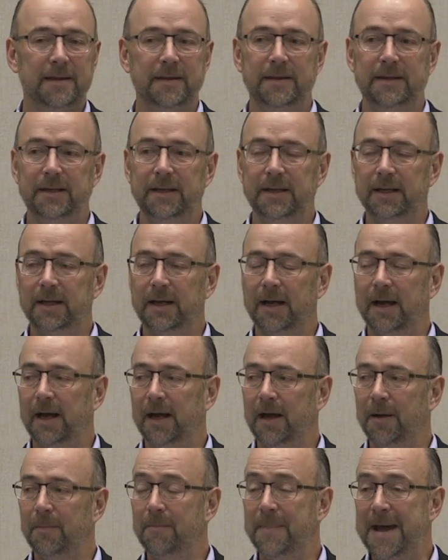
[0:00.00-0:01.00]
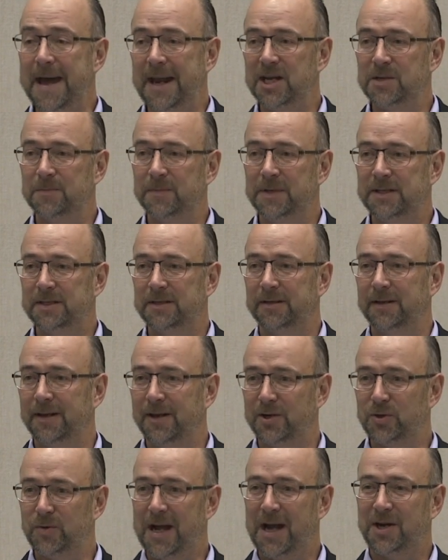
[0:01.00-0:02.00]
the management and
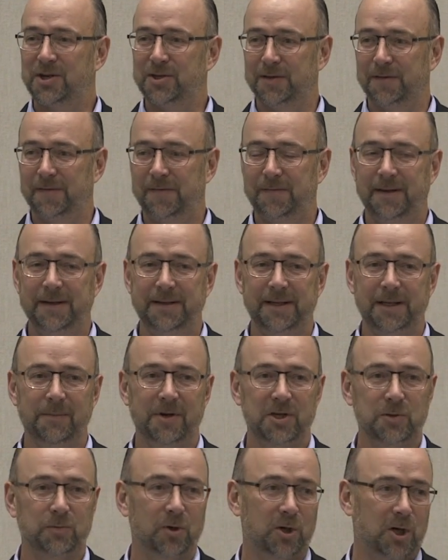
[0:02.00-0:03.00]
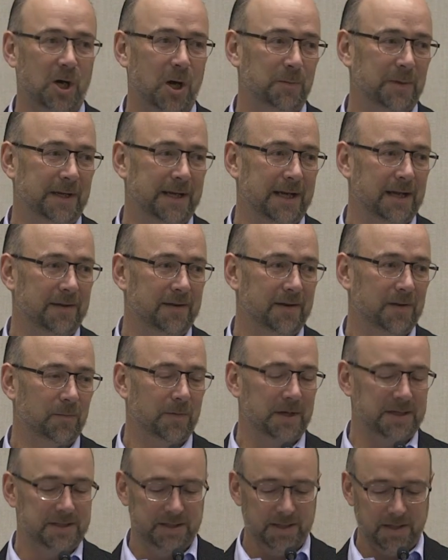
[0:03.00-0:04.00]
attraction of funding much more complicated than it
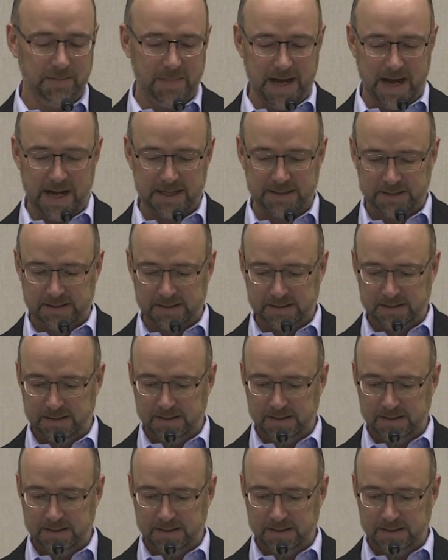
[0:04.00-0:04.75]
was in the past.